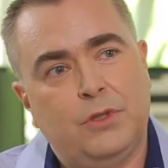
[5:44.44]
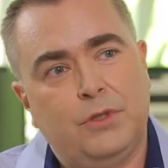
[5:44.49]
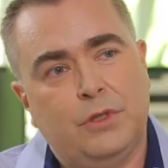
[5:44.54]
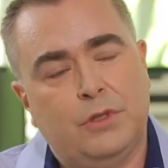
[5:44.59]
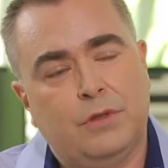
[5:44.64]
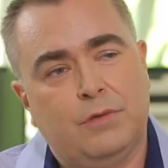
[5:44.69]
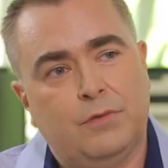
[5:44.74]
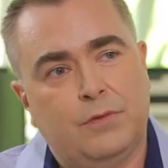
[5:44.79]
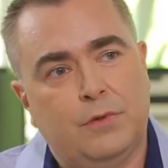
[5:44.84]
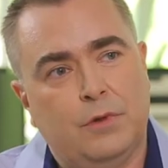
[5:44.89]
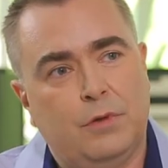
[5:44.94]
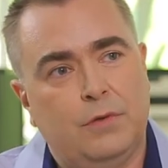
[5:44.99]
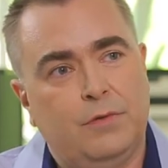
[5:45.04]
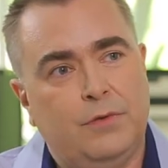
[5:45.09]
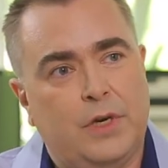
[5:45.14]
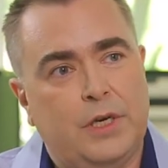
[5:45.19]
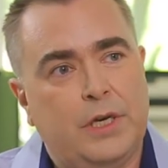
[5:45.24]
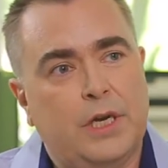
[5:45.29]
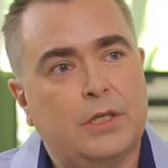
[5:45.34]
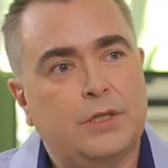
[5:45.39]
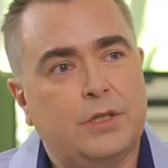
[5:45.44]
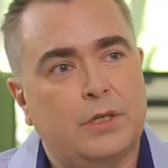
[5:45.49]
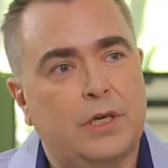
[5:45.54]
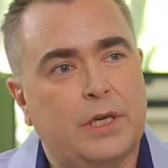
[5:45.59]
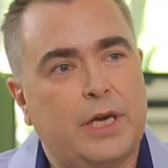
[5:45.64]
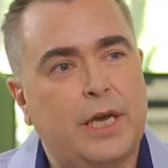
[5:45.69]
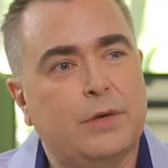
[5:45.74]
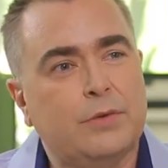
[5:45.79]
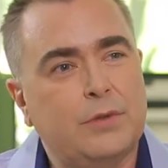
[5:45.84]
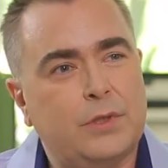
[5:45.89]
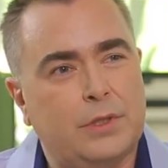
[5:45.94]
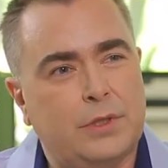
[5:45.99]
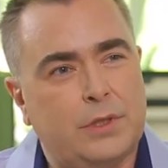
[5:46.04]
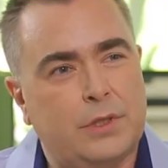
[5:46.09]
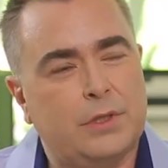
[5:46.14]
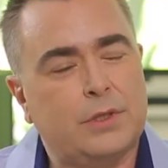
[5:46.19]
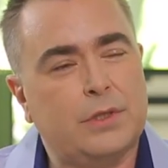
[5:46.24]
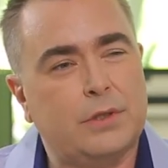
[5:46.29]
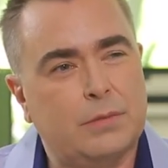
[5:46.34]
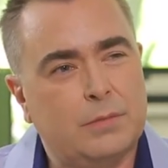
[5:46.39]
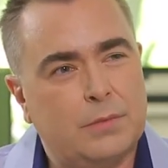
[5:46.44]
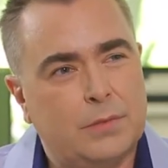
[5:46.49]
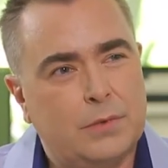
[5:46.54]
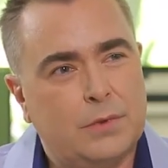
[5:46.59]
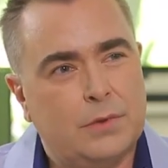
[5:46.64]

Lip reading: using a full financial accounting system.